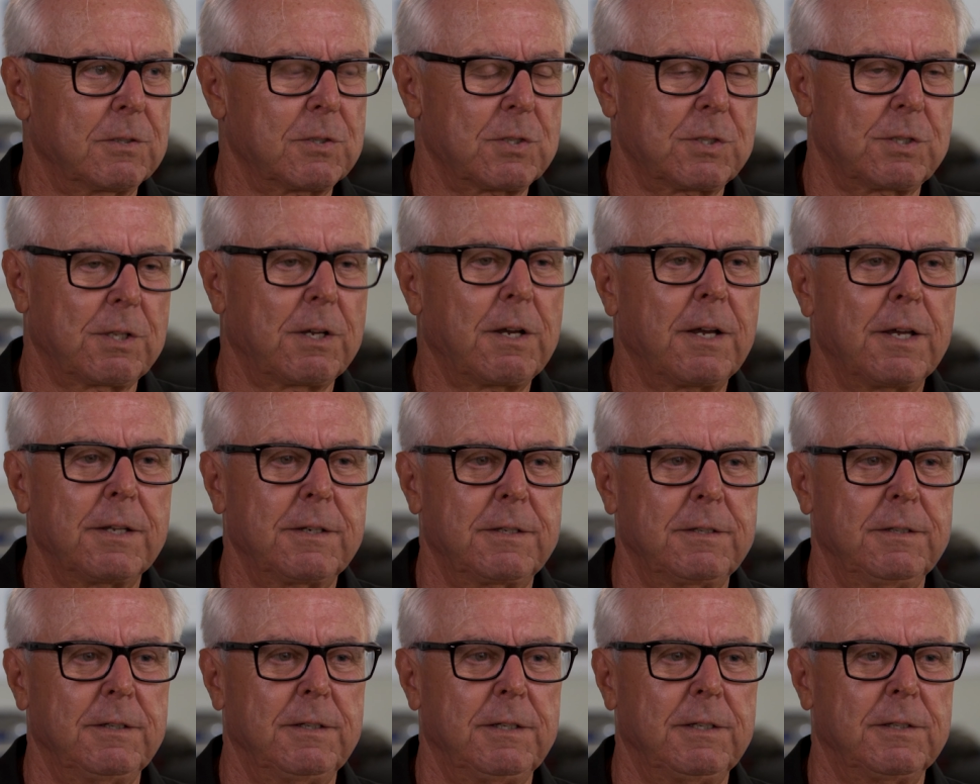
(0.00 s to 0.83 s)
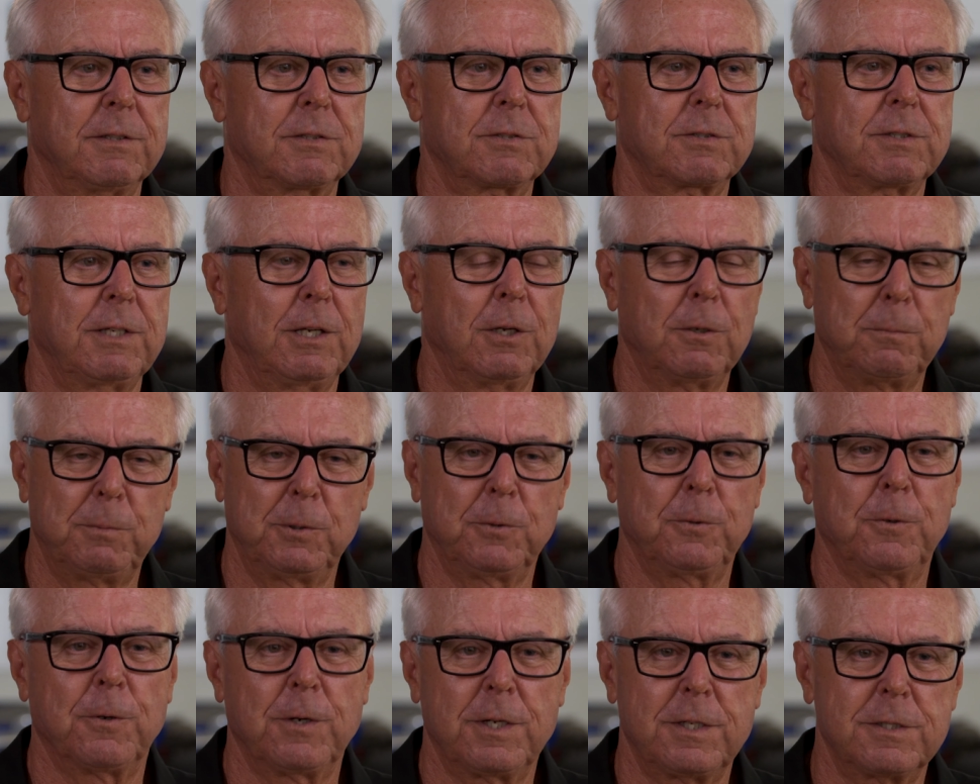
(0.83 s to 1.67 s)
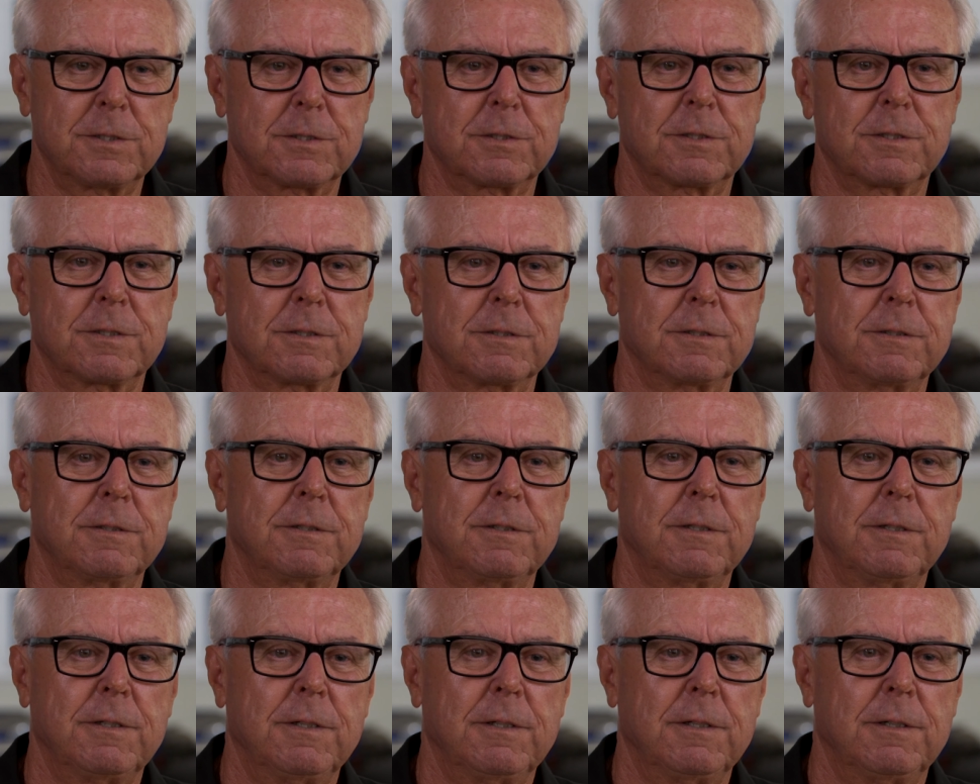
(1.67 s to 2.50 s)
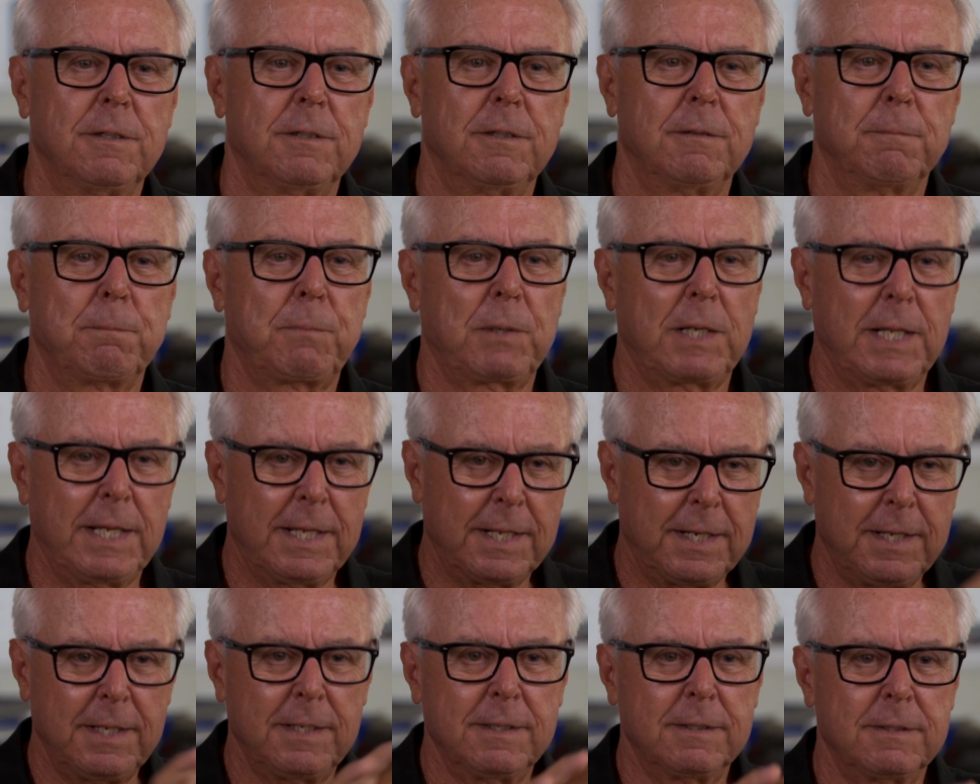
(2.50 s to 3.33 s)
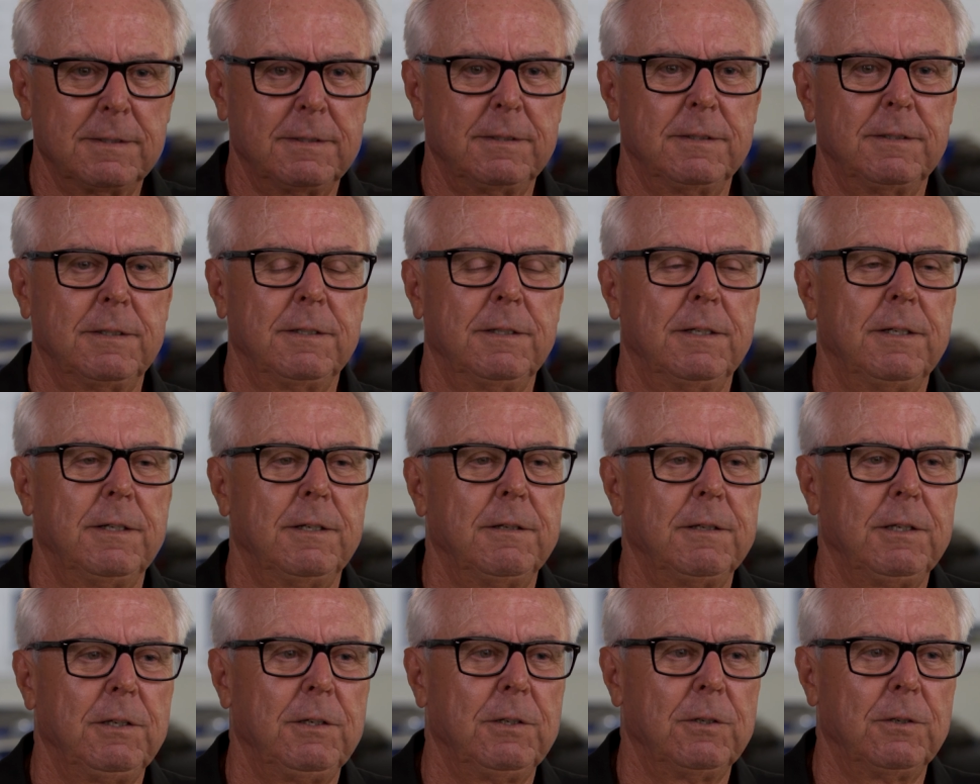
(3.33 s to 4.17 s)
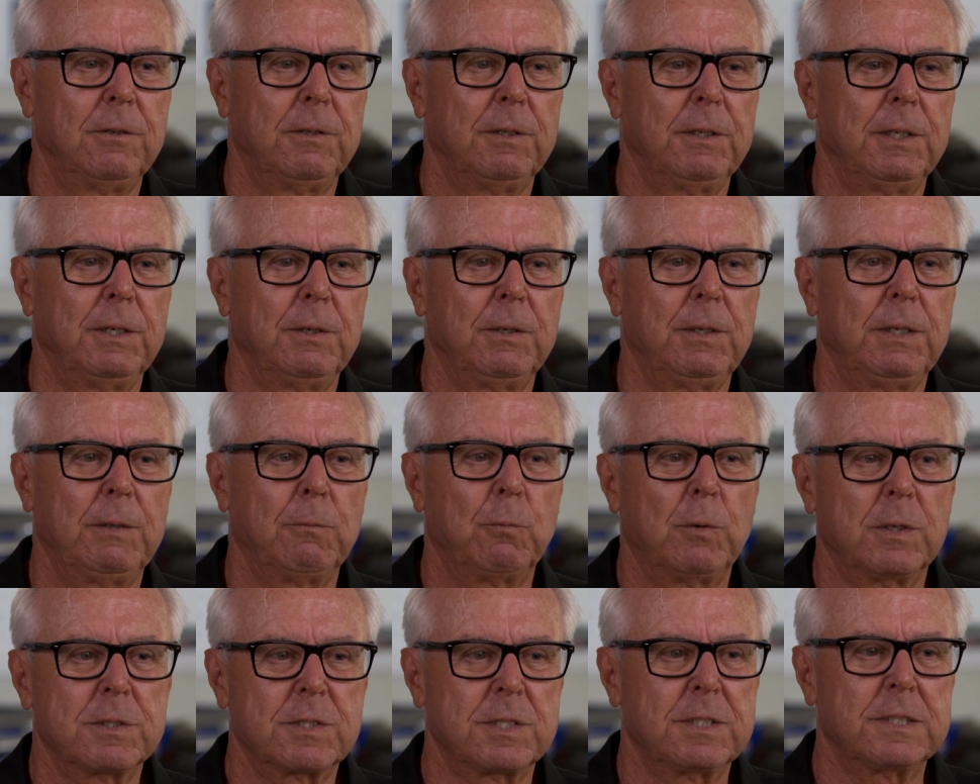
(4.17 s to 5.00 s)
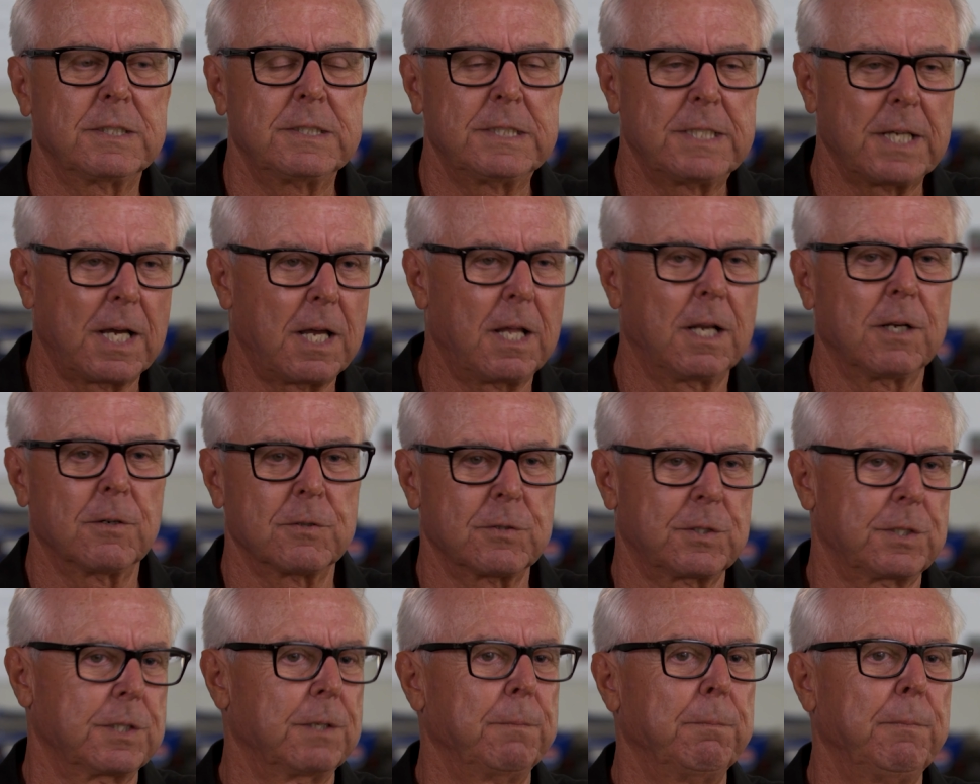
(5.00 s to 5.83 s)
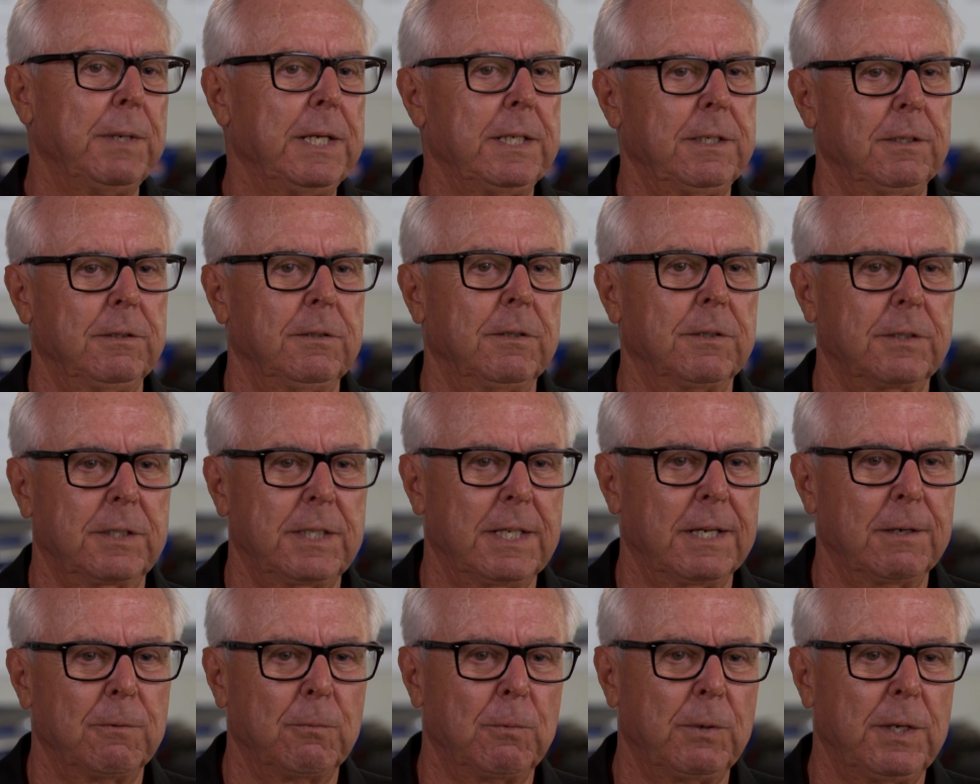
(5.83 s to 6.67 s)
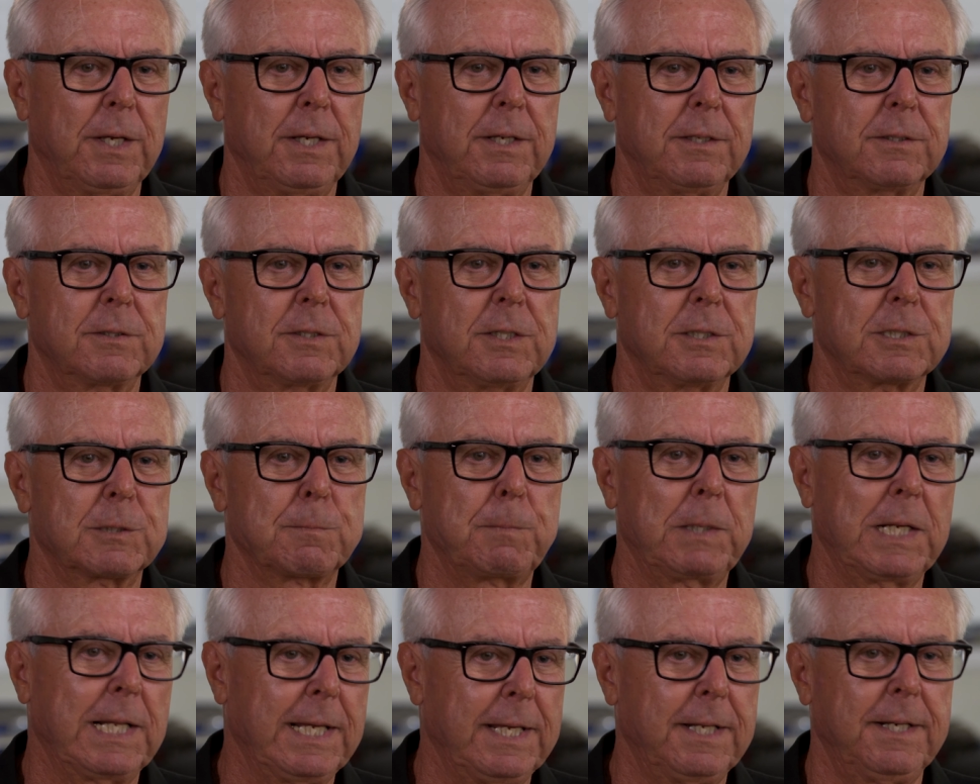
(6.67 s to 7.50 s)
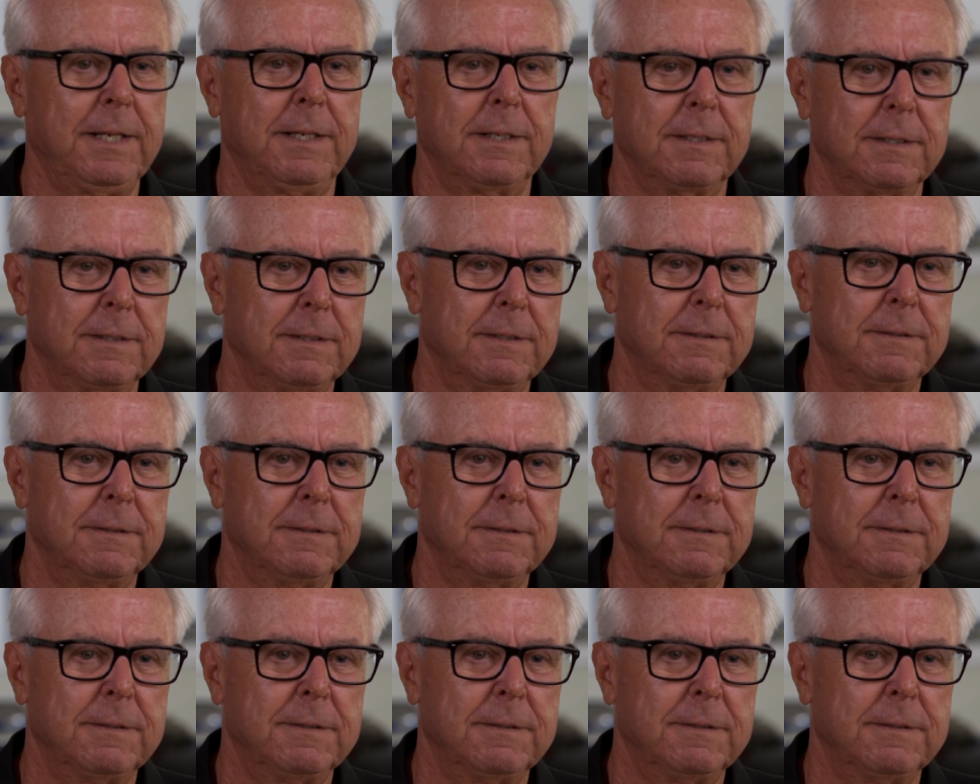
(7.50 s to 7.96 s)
thought, it's elbow grease, planning. Mm-hmm. It wasn't dollars that made it look that way. It's planning.